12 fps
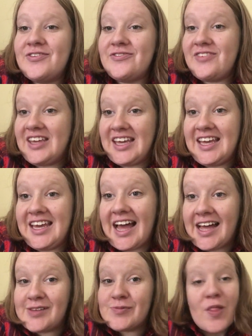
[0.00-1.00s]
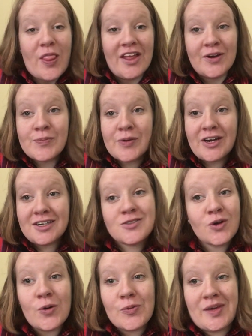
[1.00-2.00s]
the little bird
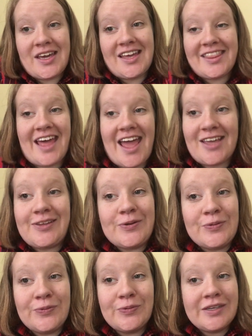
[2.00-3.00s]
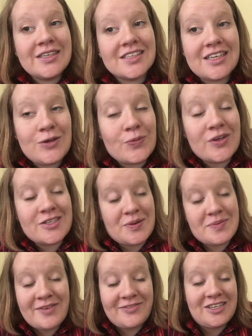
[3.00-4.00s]
told me that you saw
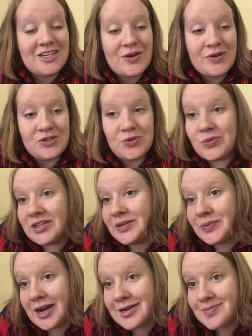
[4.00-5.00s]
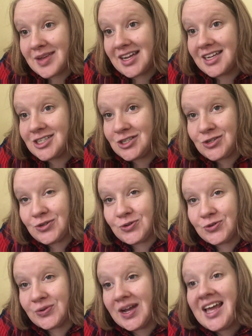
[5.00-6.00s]
my video and you really wanted me
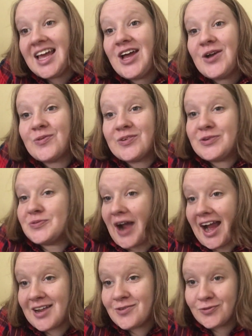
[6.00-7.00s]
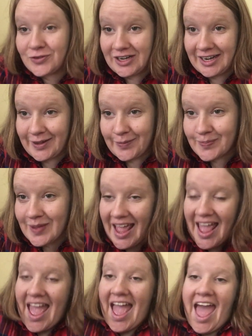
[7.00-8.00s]
to read Writing Freedom.
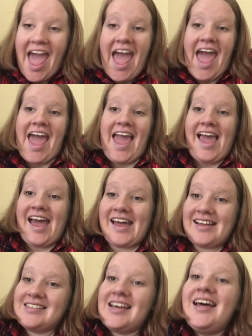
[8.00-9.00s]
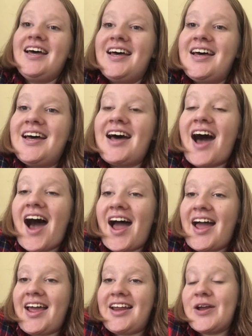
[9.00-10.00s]
And
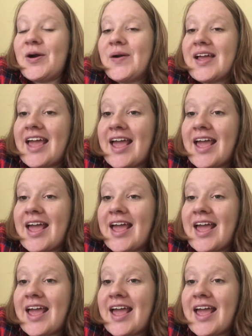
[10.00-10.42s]
I know